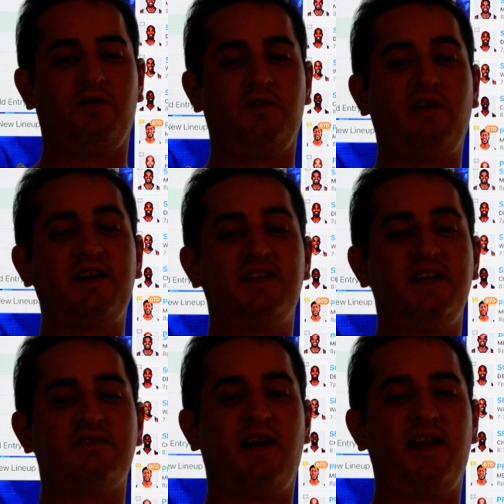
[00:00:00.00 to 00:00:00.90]
if you like
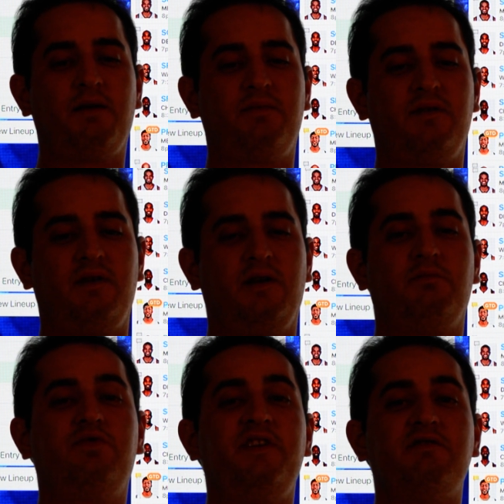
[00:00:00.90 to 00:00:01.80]
today's lineup,
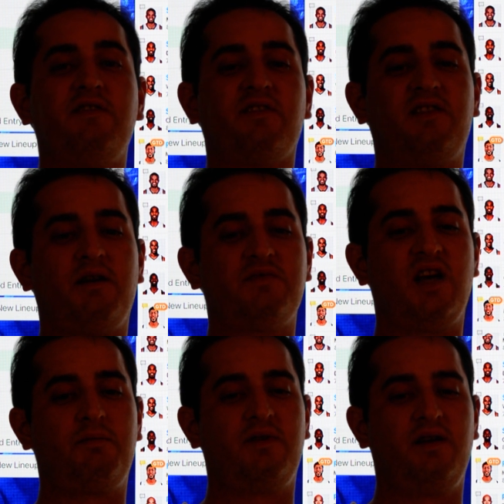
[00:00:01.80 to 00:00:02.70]
please leave a thumbs
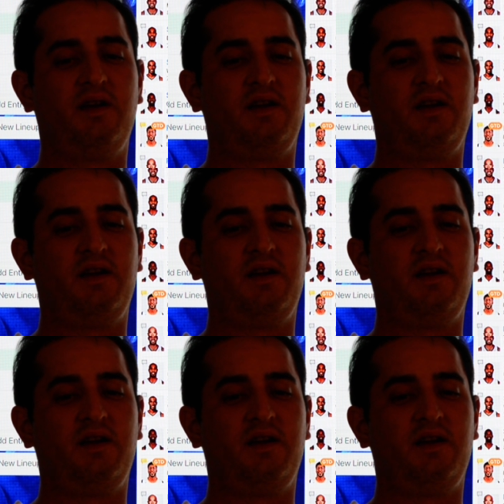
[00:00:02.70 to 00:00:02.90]
up.